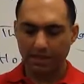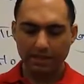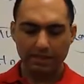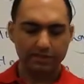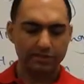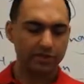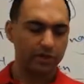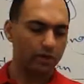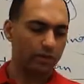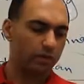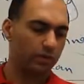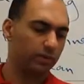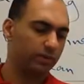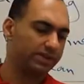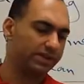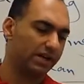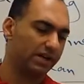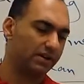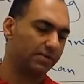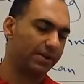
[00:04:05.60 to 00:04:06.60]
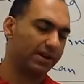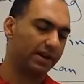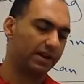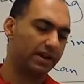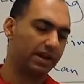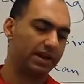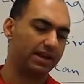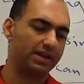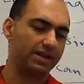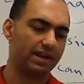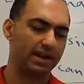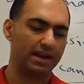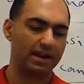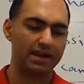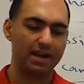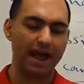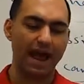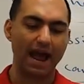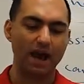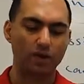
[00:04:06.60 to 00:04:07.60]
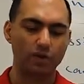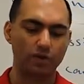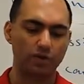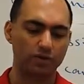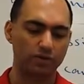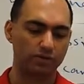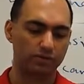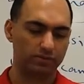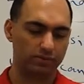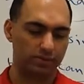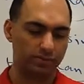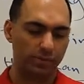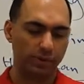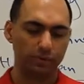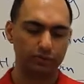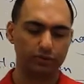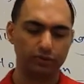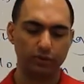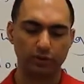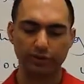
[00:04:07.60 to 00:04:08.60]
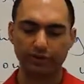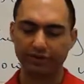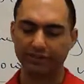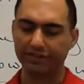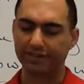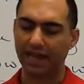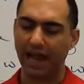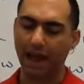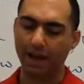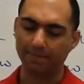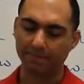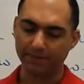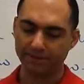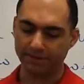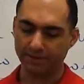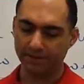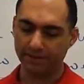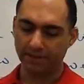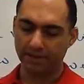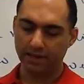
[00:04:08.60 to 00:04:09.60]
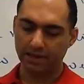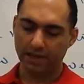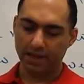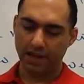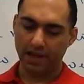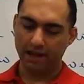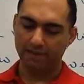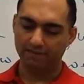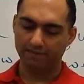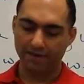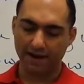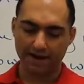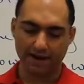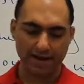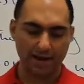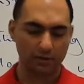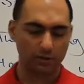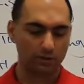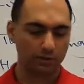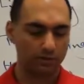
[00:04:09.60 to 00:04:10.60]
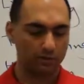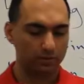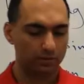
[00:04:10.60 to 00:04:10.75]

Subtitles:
So we talk about it in how you're supposed to look at the gaps and find out